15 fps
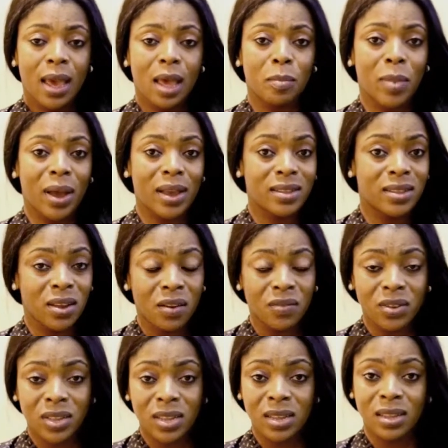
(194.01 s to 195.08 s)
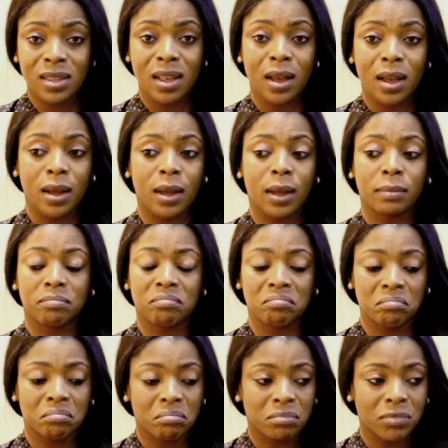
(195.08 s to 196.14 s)
and my services are
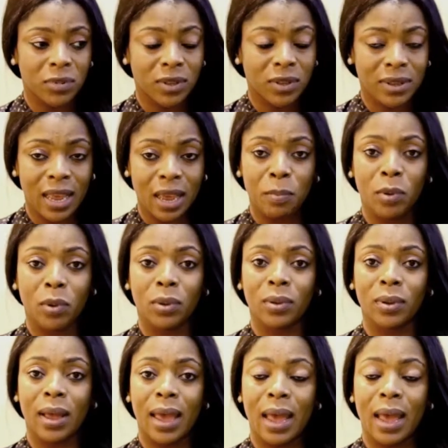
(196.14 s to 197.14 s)
stable